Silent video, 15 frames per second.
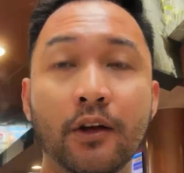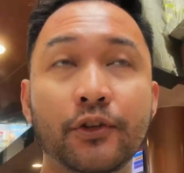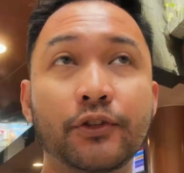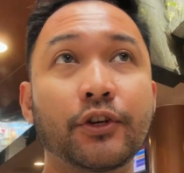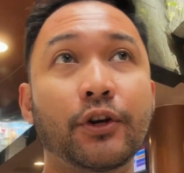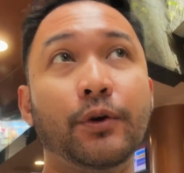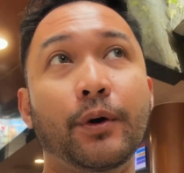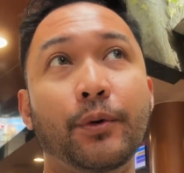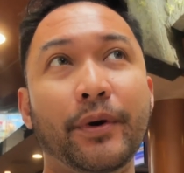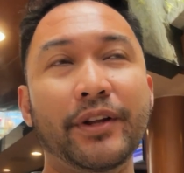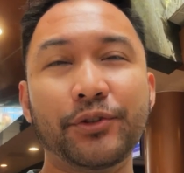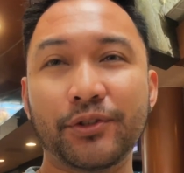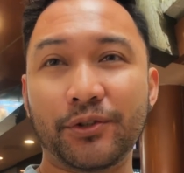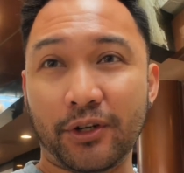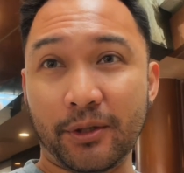So I
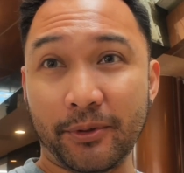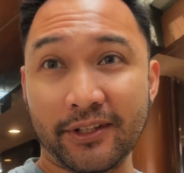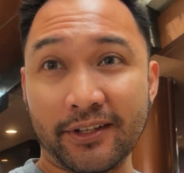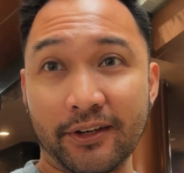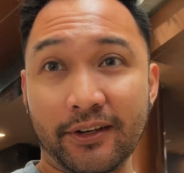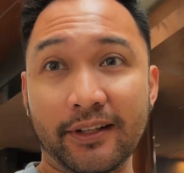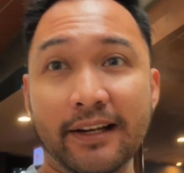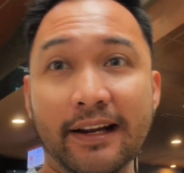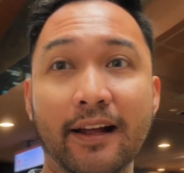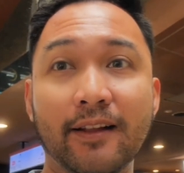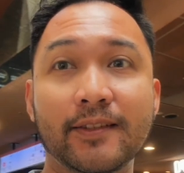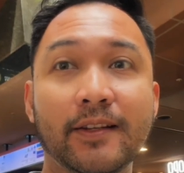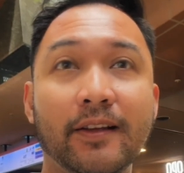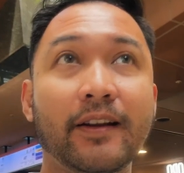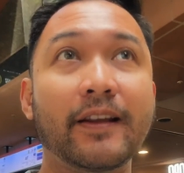went to Starbucks here at
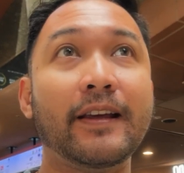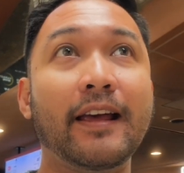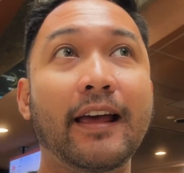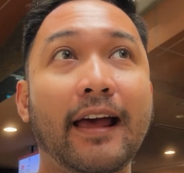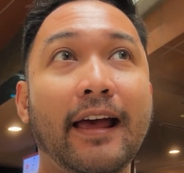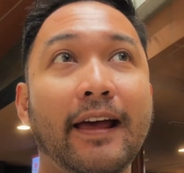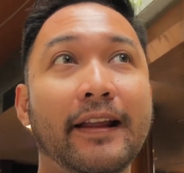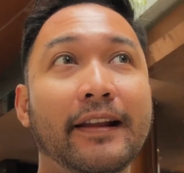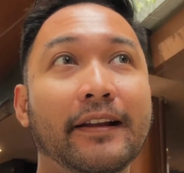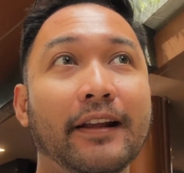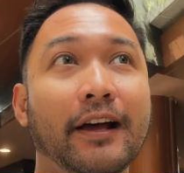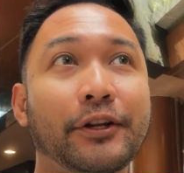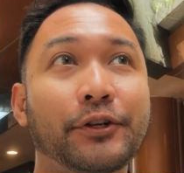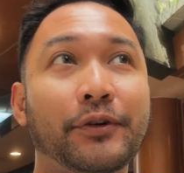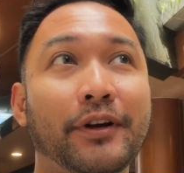Canal City, and
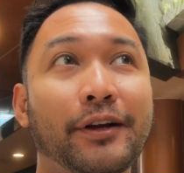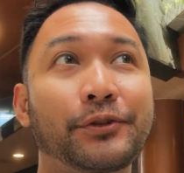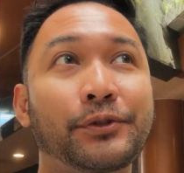I tried